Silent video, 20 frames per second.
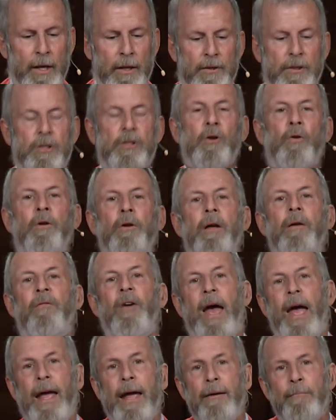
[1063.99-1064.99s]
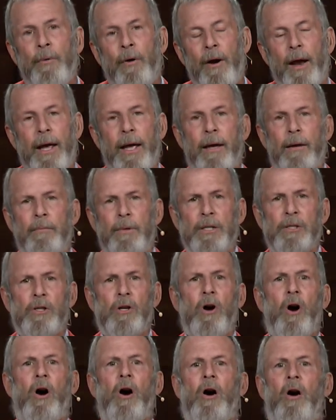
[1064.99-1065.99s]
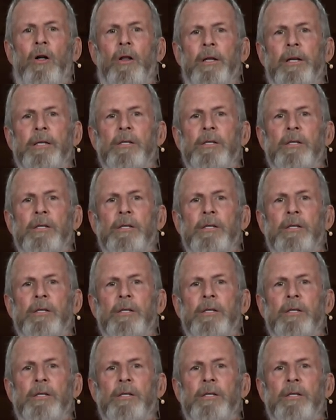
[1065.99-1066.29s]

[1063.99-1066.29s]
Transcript: The story of Abraham and his call